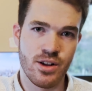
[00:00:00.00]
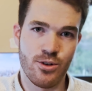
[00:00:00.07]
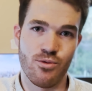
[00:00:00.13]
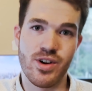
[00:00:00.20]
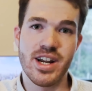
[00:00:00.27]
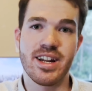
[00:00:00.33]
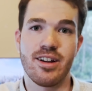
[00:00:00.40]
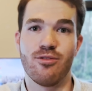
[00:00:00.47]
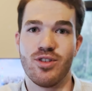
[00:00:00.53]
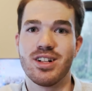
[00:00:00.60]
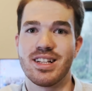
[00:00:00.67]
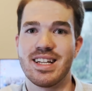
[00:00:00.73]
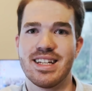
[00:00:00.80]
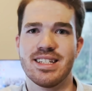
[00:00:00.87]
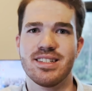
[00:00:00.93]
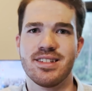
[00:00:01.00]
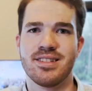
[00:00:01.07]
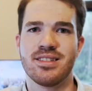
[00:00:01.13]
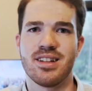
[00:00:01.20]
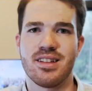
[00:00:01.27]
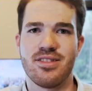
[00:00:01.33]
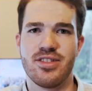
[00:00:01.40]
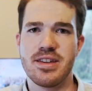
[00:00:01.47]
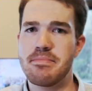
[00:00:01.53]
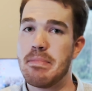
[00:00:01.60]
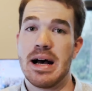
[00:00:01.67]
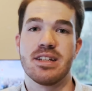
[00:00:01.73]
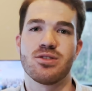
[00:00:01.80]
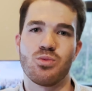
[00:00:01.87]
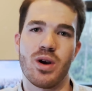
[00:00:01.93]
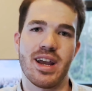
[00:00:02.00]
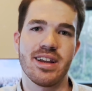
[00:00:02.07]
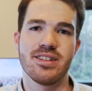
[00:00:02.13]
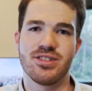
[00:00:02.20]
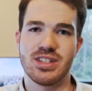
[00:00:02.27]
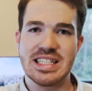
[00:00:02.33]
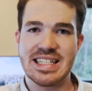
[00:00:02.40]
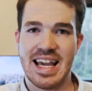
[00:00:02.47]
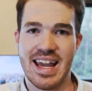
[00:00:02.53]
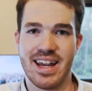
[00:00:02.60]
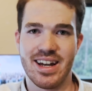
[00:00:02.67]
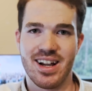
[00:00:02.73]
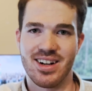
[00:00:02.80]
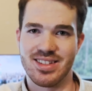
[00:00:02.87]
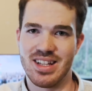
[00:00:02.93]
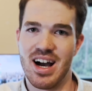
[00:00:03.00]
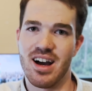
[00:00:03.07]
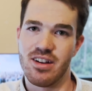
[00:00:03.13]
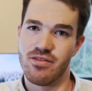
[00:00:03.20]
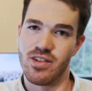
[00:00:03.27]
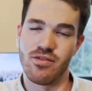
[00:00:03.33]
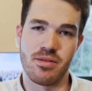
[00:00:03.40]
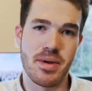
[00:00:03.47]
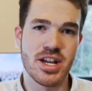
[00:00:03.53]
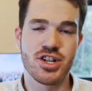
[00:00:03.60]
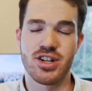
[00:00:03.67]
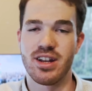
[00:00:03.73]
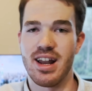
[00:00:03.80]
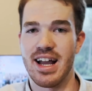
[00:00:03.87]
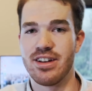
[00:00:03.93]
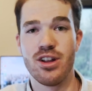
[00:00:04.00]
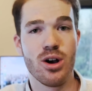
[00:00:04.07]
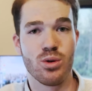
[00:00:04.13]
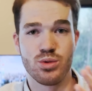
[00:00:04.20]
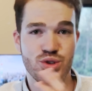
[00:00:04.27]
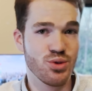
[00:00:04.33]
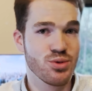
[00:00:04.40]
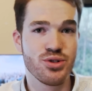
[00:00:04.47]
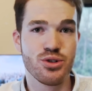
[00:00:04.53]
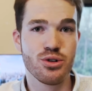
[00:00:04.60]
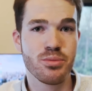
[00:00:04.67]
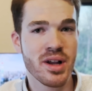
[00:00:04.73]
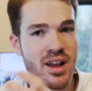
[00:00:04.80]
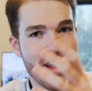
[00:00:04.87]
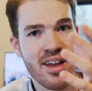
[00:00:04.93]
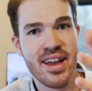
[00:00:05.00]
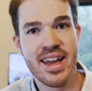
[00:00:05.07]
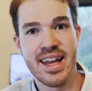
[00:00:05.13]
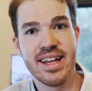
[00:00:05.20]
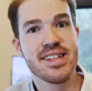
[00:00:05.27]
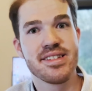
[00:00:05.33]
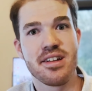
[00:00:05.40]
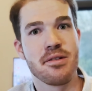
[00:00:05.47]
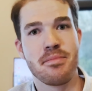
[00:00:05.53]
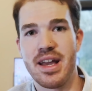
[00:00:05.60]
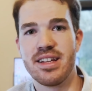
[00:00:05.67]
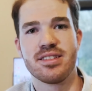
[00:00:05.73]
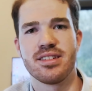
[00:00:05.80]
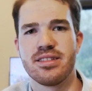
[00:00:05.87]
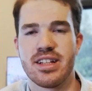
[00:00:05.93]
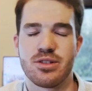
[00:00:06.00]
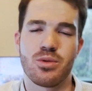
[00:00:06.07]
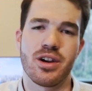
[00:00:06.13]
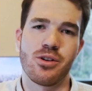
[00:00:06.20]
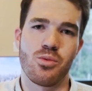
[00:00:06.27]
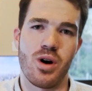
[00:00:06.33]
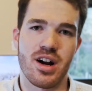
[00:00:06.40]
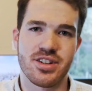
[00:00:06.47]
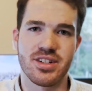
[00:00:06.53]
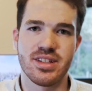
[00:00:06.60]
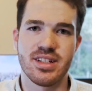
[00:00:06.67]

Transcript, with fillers: Reading really is the best way to gain a lot of information. I know YouTube is amazing, that's why you're watching